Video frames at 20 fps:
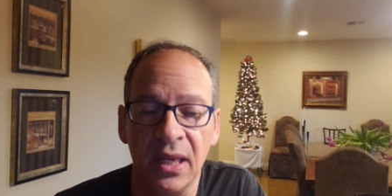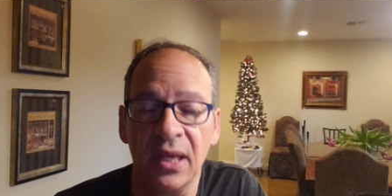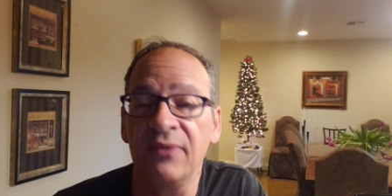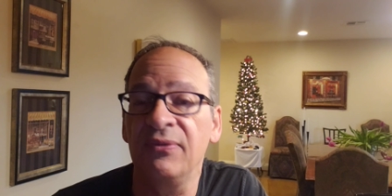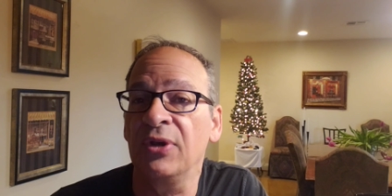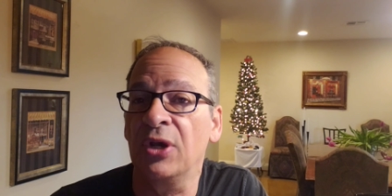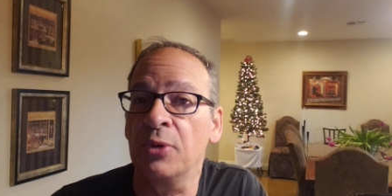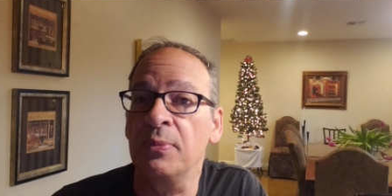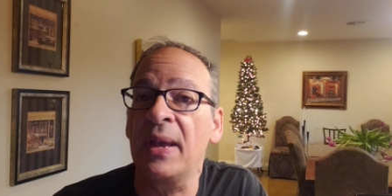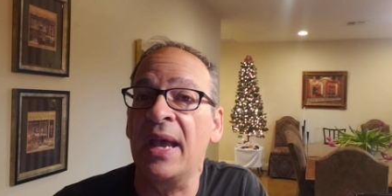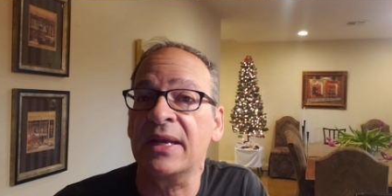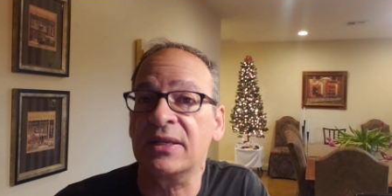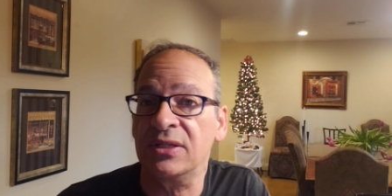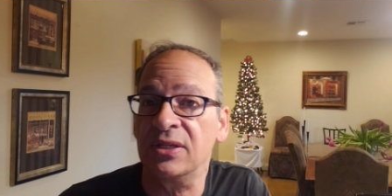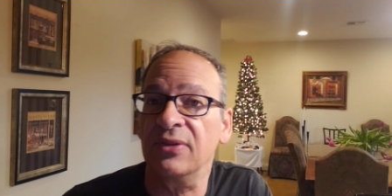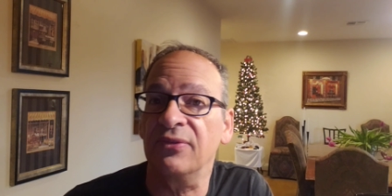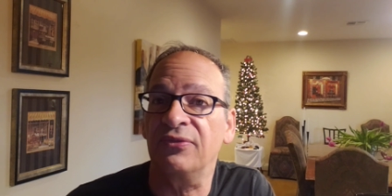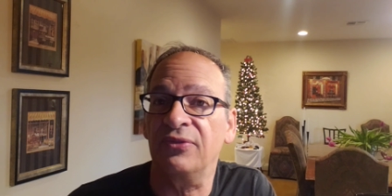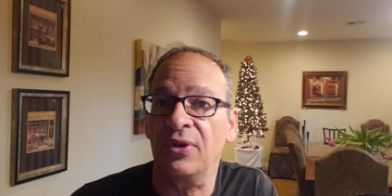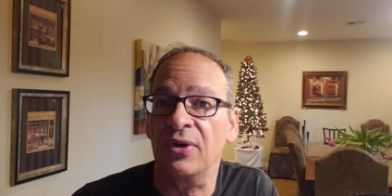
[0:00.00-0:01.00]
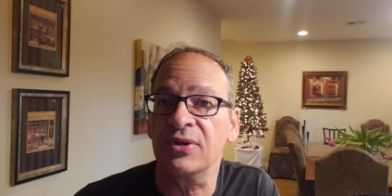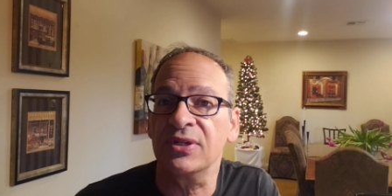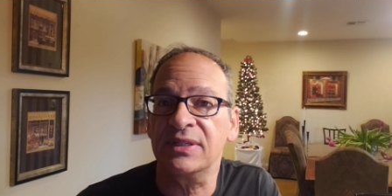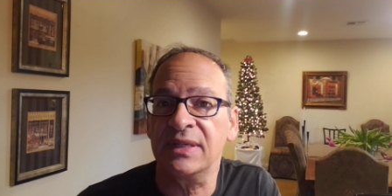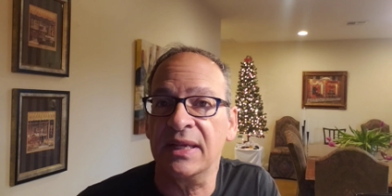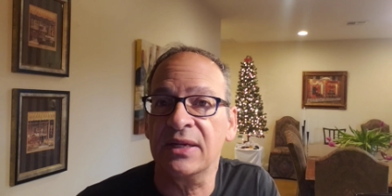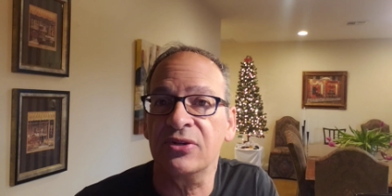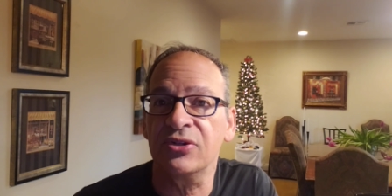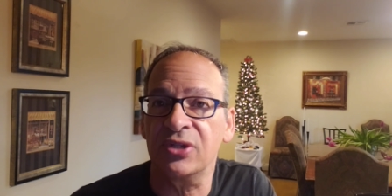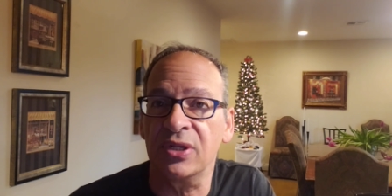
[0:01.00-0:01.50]
If you go back to the Florence
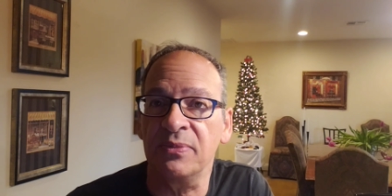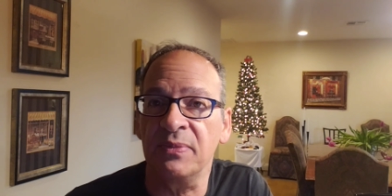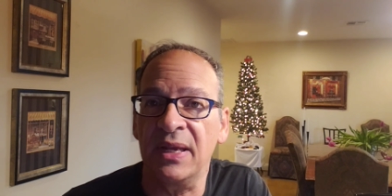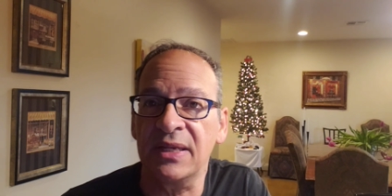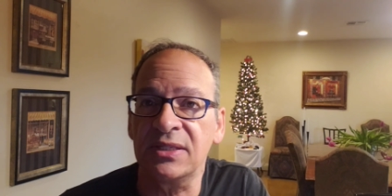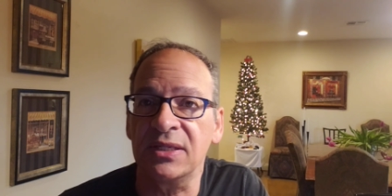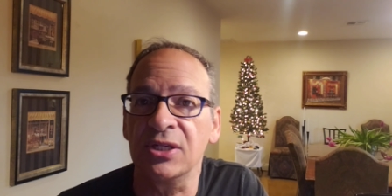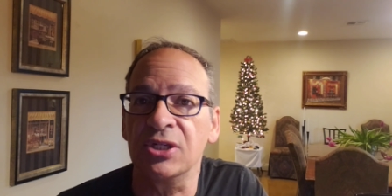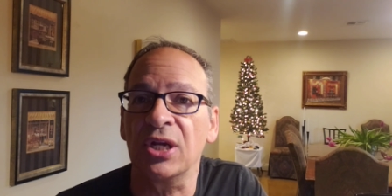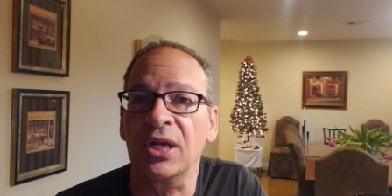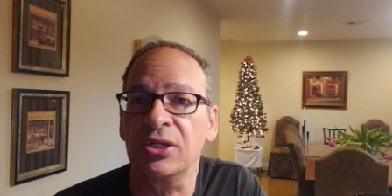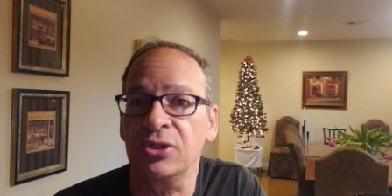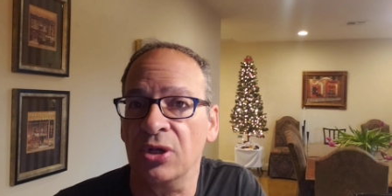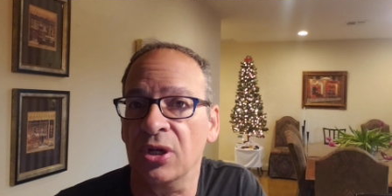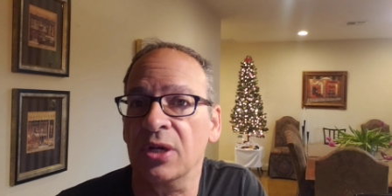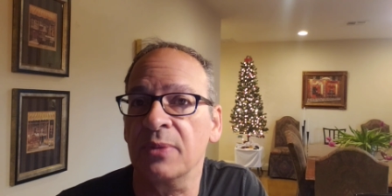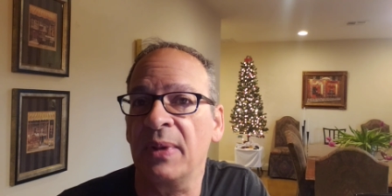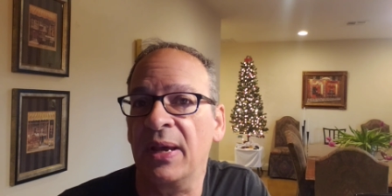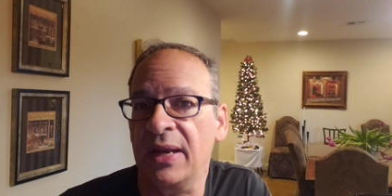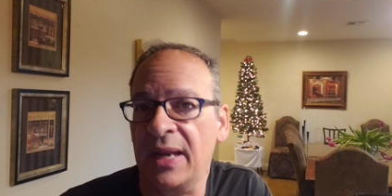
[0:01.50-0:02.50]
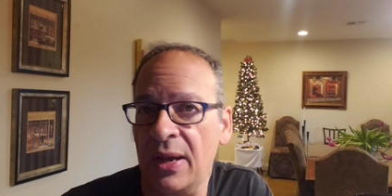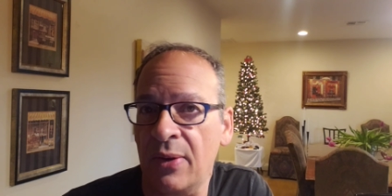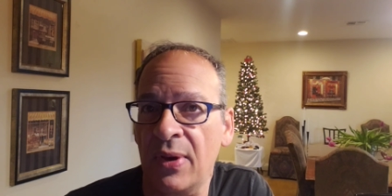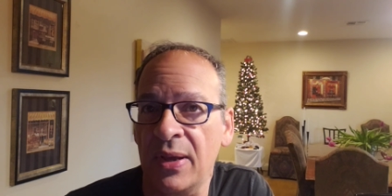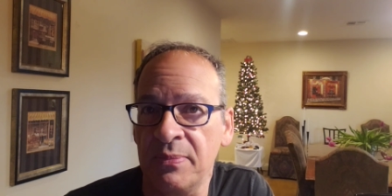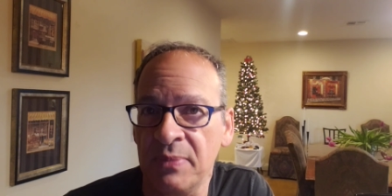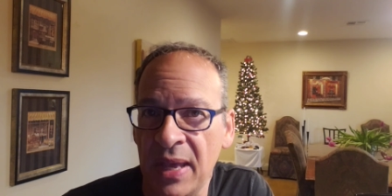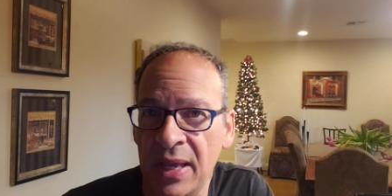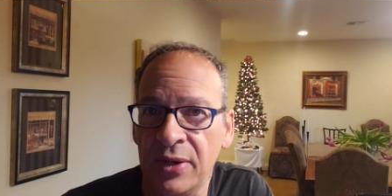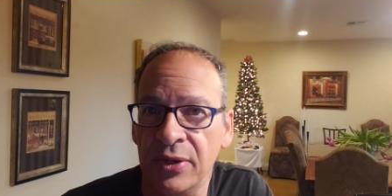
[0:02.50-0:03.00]
Henderson message, I talk about how
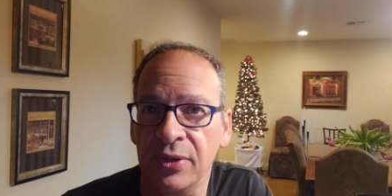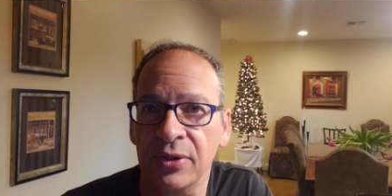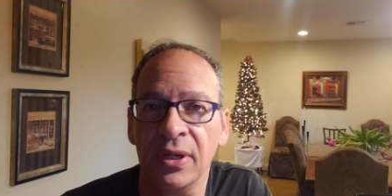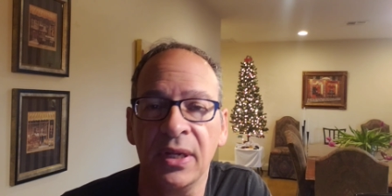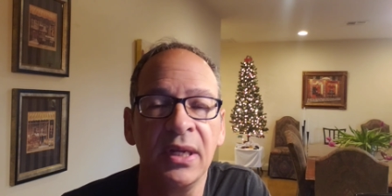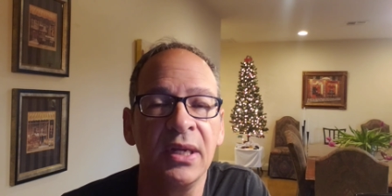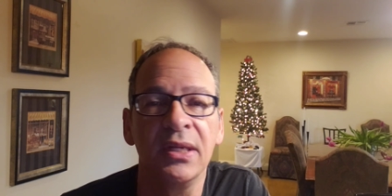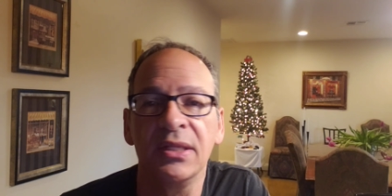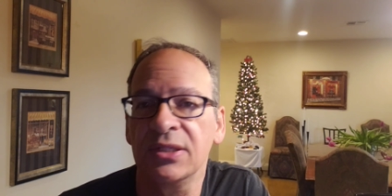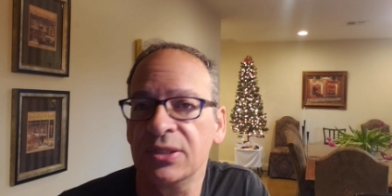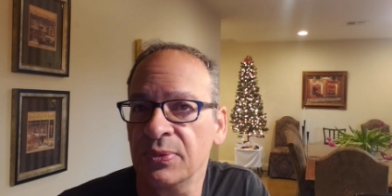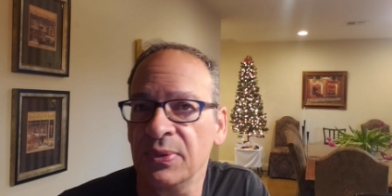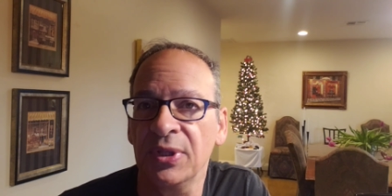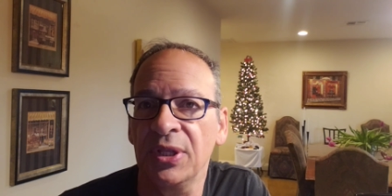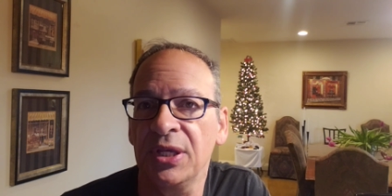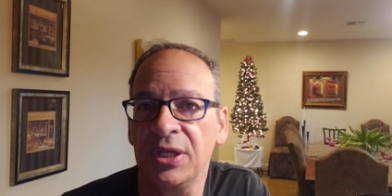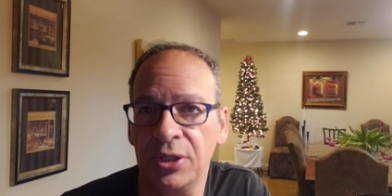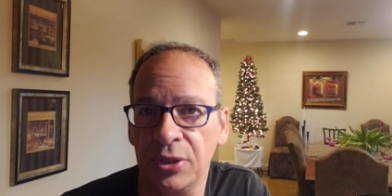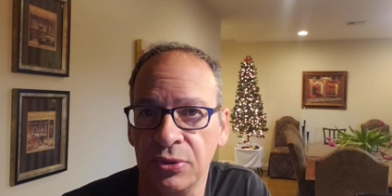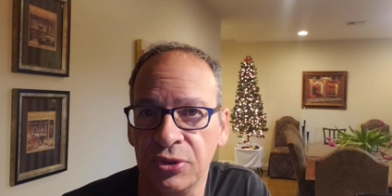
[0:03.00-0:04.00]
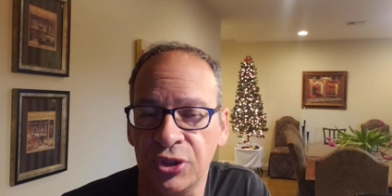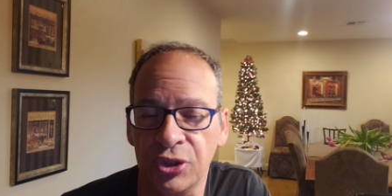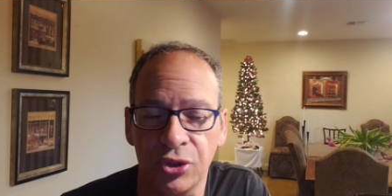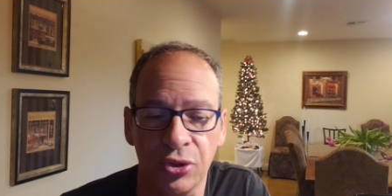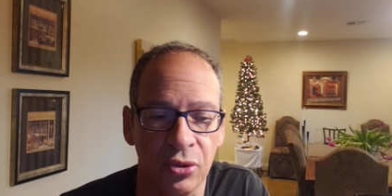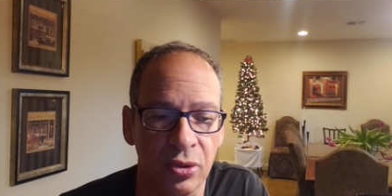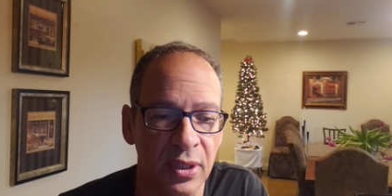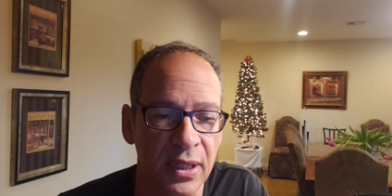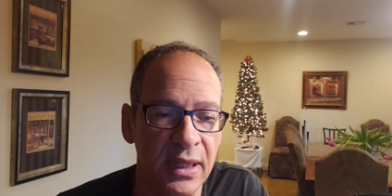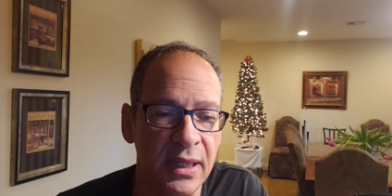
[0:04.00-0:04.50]
I met her. It's a really cute
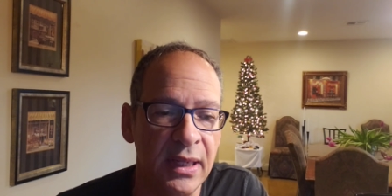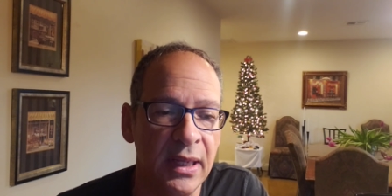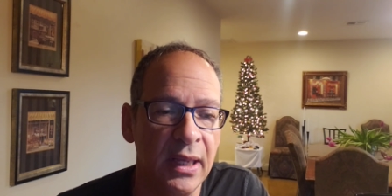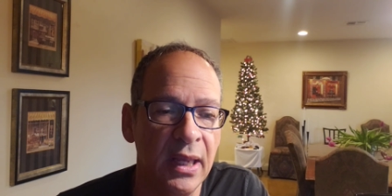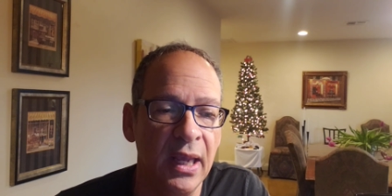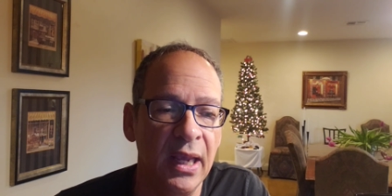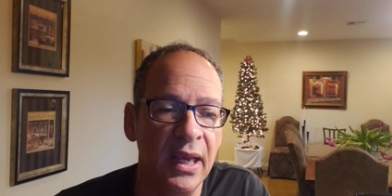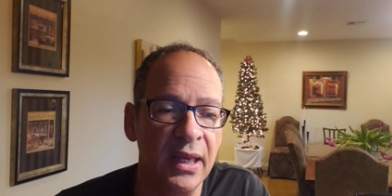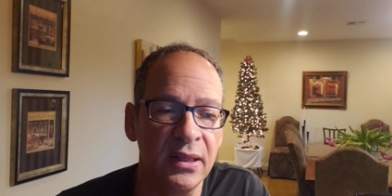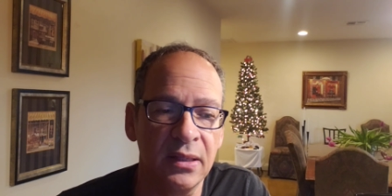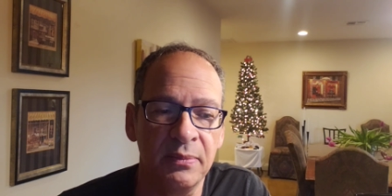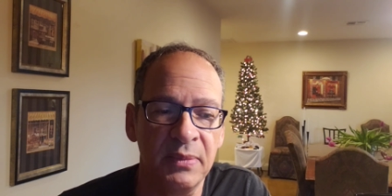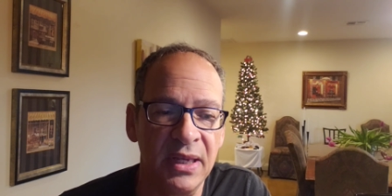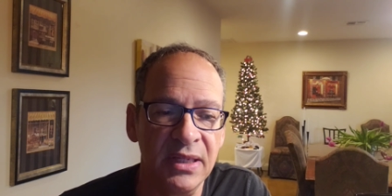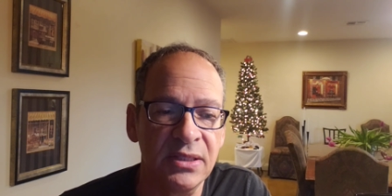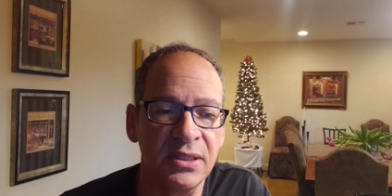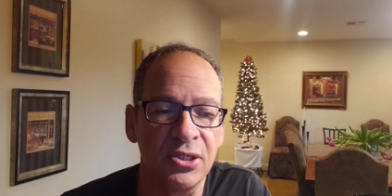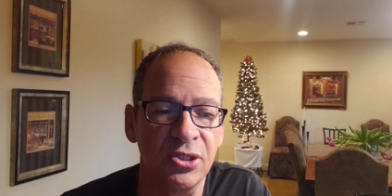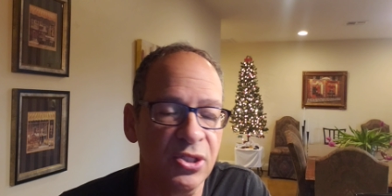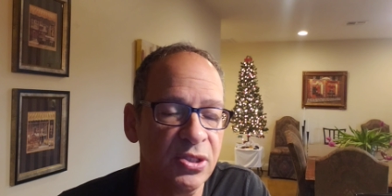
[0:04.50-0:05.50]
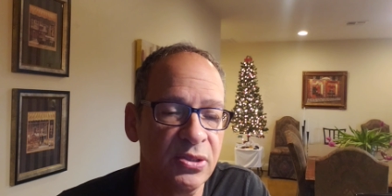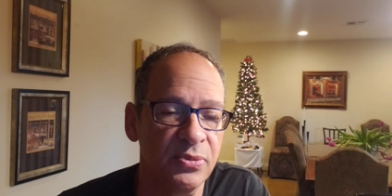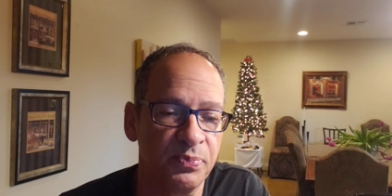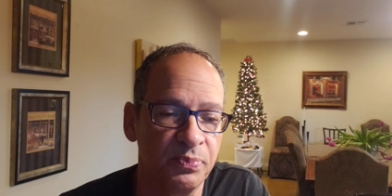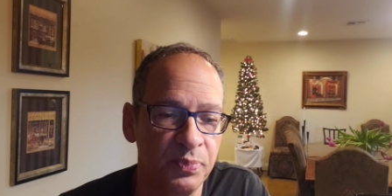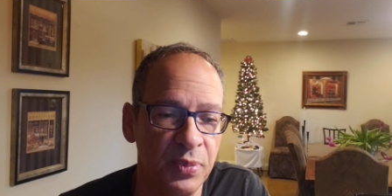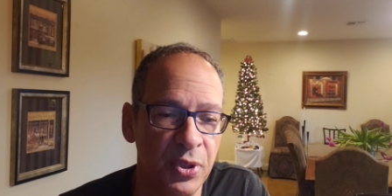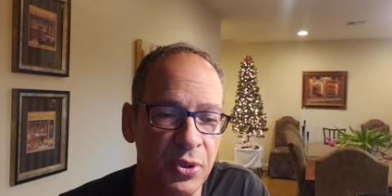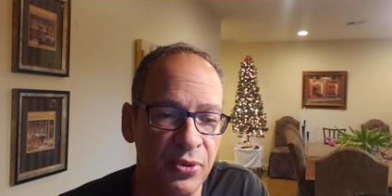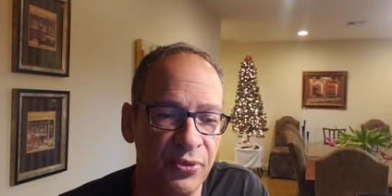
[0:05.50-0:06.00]
story, and the message is
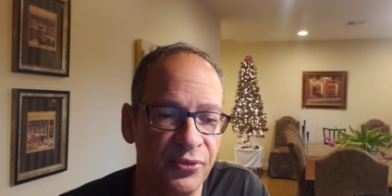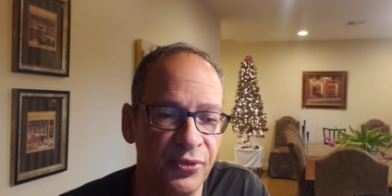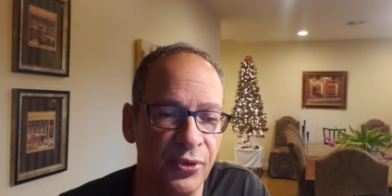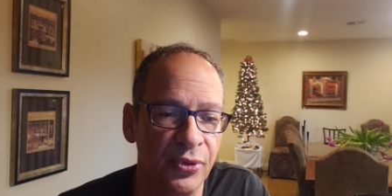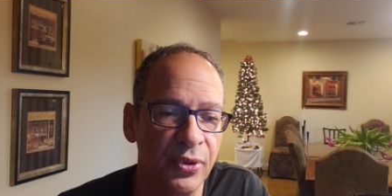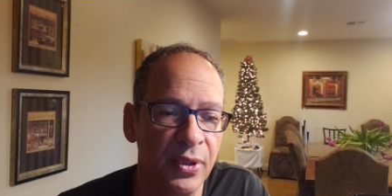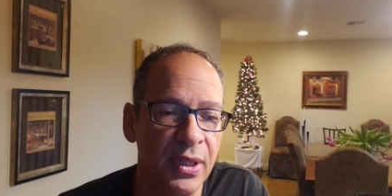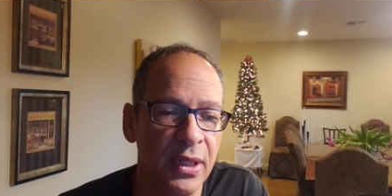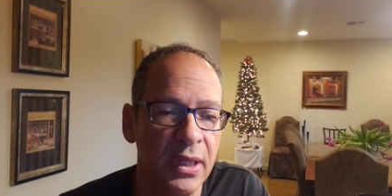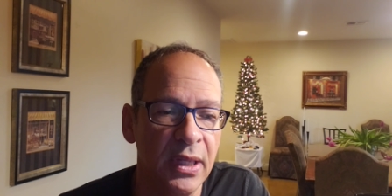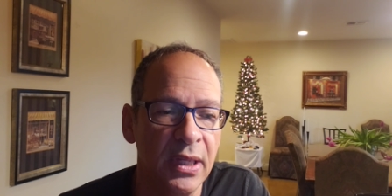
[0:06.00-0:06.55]
beautiful.